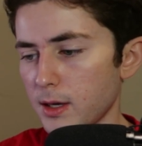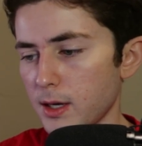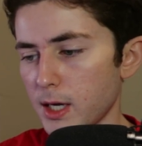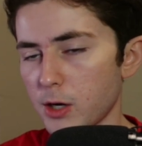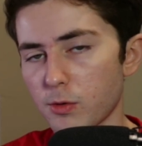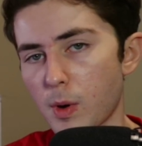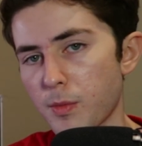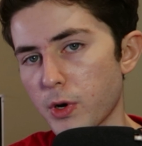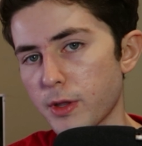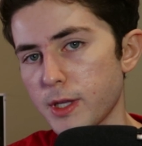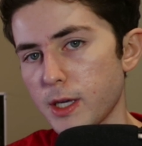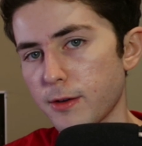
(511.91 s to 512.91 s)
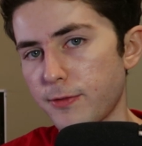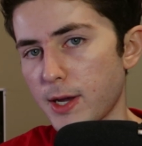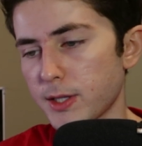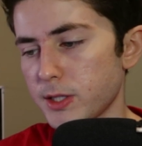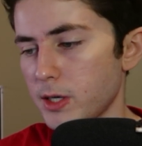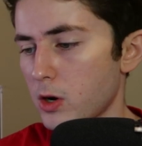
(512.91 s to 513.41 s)
And remember the
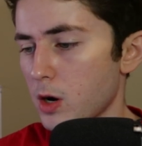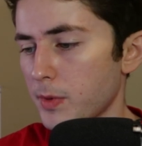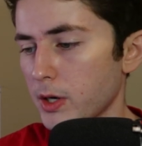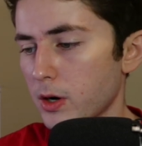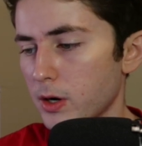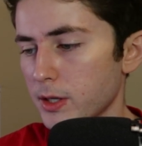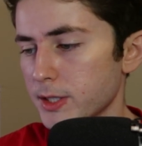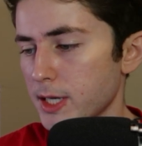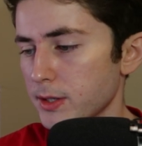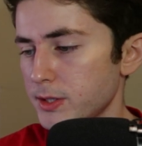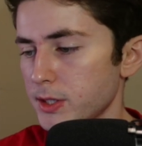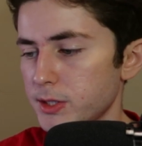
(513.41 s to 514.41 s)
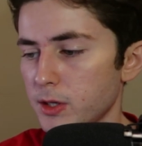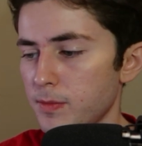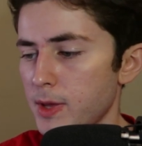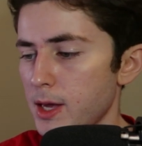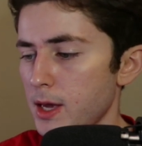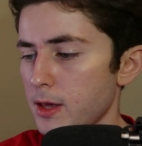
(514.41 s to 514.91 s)
fancy Harman Kardon sound
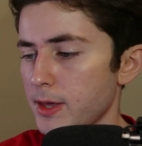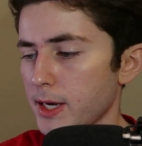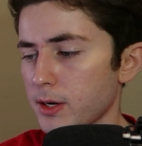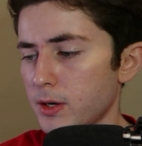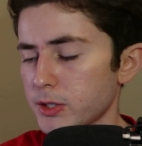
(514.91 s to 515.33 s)
system? That can